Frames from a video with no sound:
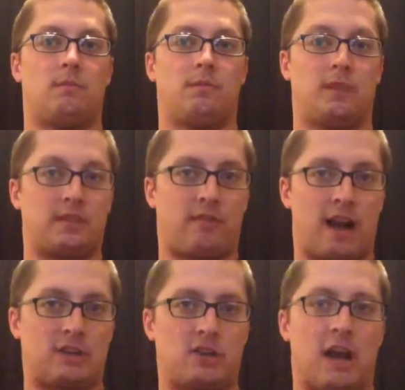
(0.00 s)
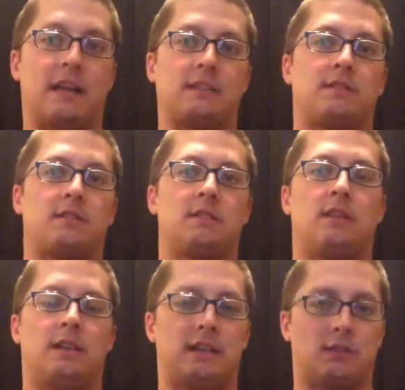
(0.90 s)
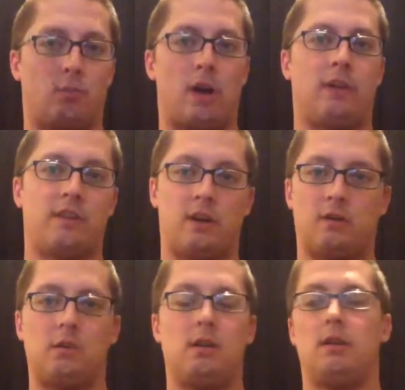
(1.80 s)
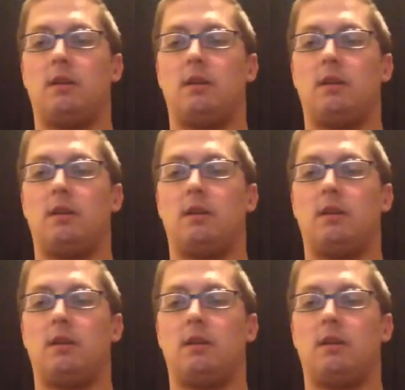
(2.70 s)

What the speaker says: this franchise. He is well known,